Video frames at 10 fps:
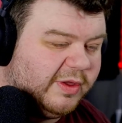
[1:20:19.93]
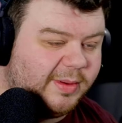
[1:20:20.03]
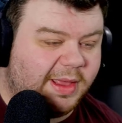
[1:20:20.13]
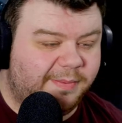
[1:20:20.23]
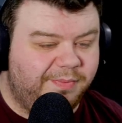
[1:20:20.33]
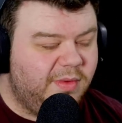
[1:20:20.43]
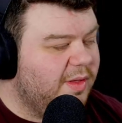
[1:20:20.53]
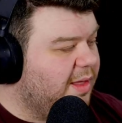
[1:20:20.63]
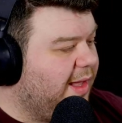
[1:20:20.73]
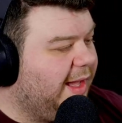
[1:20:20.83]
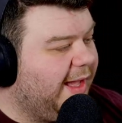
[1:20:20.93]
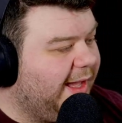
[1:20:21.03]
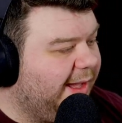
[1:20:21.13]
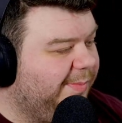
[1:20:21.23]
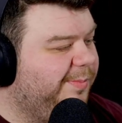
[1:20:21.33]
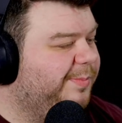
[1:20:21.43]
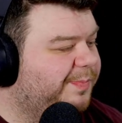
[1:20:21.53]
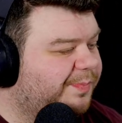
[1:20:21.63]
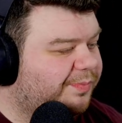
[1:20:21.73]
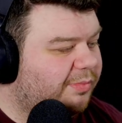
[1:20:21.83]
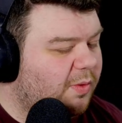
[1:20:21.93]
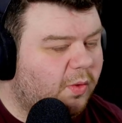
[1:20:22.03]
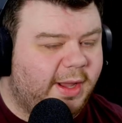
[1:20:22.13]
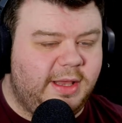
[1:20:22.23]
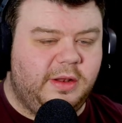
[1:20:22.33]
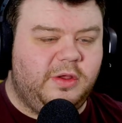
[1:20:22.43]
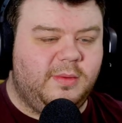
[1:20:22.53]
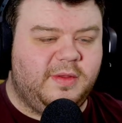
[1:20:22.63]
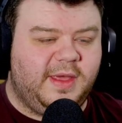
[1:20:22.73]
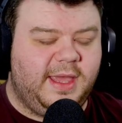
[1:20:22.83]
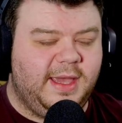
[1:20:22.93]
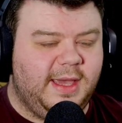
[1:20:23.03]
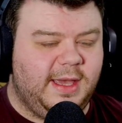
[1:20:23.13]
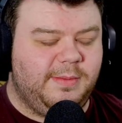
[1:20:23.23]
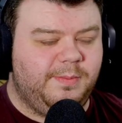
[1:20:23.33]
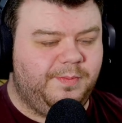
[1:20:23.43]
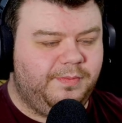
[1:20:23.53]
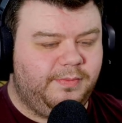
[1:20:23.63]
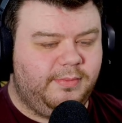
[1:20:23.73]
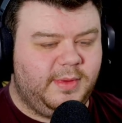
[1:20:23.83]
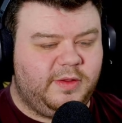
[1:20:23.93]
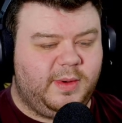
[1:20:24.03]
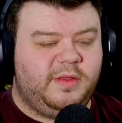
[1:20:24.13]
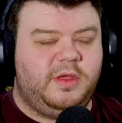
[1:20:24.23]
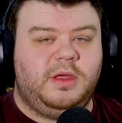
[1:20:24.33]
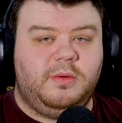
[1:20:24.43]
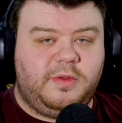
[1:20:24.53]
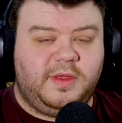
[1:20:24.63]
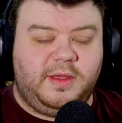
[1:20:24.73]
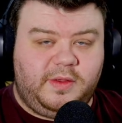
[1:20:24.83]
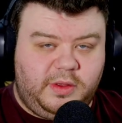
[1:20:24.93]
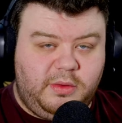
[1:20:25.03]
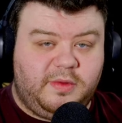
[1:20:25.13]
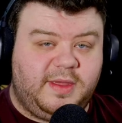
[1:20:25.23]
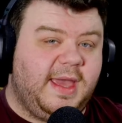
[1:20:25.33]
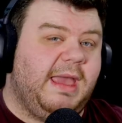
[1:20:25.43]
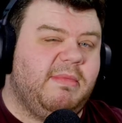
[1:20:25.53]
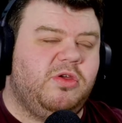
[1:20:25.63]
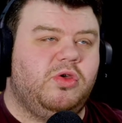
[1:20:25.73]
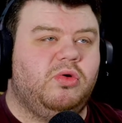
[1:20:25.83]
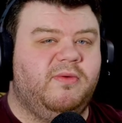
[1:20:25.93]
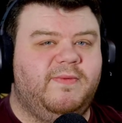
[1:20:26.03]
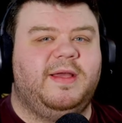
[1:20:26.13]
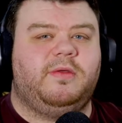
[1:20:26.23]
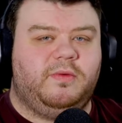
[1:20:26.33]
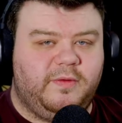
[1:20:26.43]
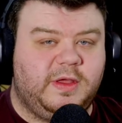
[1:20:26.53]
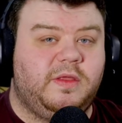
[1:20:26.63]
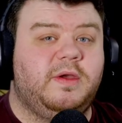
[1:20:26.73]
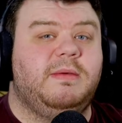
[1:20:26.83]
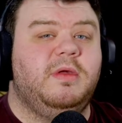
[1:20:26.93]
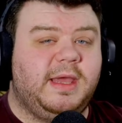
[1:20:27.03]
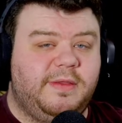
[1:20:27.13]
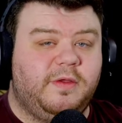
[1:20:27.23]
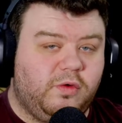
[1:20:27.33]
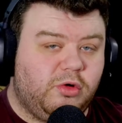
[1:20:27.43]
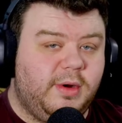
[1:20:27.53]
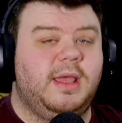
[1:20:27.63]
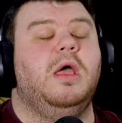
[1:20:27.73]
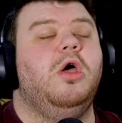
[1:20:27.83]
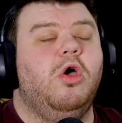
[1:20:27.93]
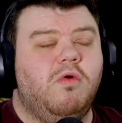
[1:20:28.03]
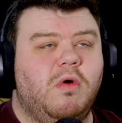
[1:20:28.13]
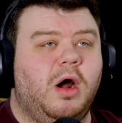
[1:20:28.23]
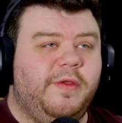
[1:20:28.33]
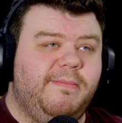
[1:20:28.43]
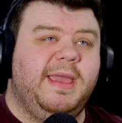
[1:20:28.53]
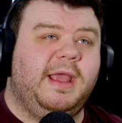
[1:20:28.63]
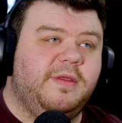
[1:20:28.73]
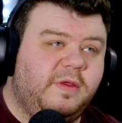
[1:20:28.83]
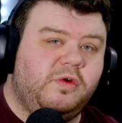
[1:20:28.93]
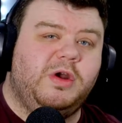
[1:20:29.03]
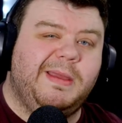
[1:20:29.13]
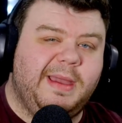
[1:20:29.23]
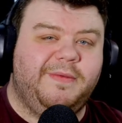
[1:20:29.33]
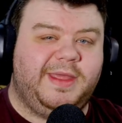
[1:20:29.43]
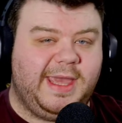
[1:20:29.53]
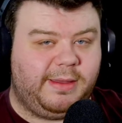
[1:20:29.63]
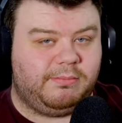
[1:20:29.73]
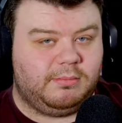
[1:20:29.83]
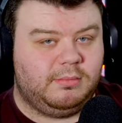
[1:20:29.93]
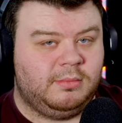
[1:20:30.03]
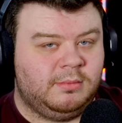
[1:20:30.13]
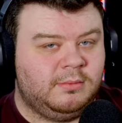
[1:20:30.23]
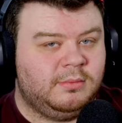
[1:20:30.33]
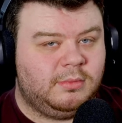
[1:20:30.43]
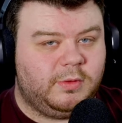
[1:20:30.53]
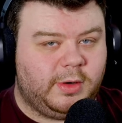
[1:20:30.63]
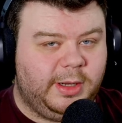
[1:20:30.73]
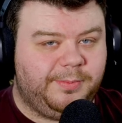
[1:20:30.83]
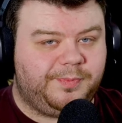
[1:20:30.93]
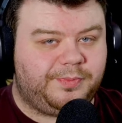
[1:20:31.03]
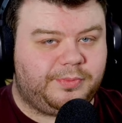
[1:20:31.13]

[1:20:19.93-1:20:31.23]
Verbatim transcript: Sorry about that. Um, what can you do as a um as a way to use the use the game as your vessel to to communicate the story, rather than making the story about the game, right?